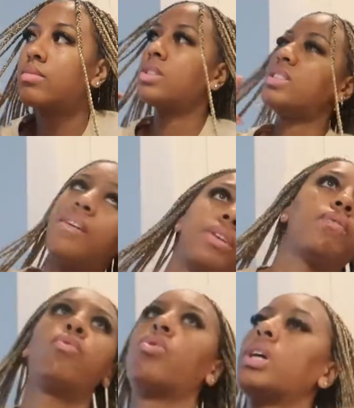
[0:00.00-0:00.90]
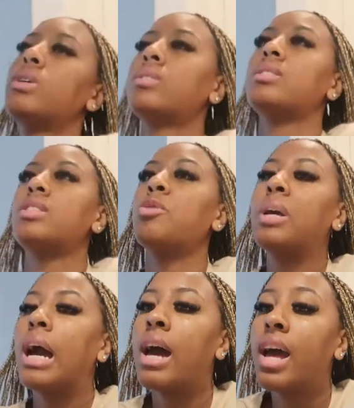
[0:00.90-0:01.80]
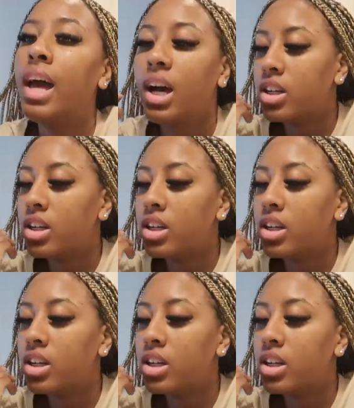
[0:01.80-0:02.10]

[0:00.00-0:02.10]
74. Houston still be hot.